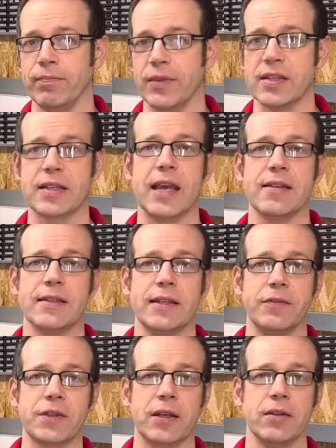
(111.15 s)
The scarcity
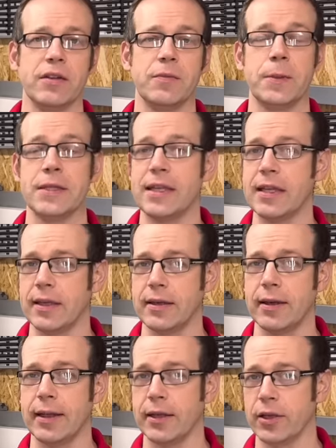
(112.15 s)
of skills is
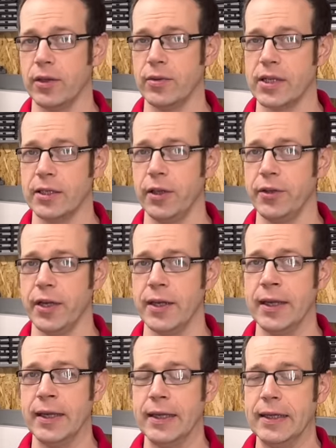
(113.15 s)
particularly acute in London,
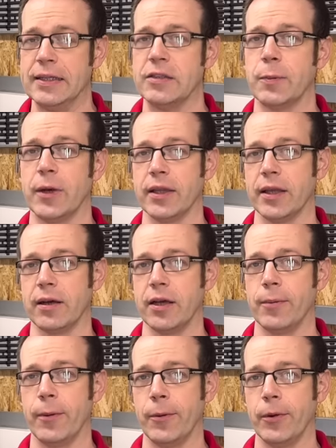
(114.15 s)
despite the
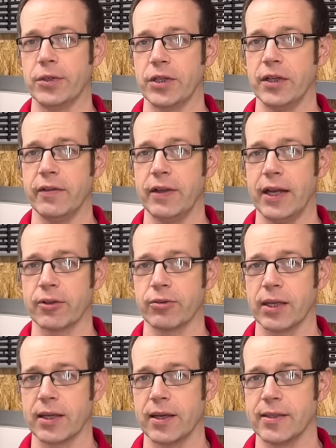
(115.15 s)
higher proportion of
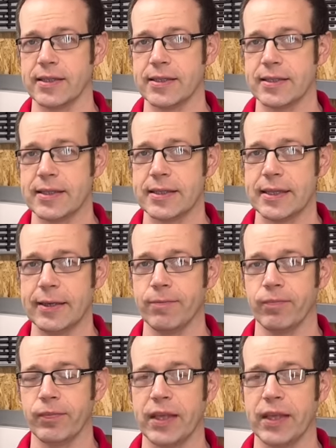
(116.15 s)
electric cars in the city.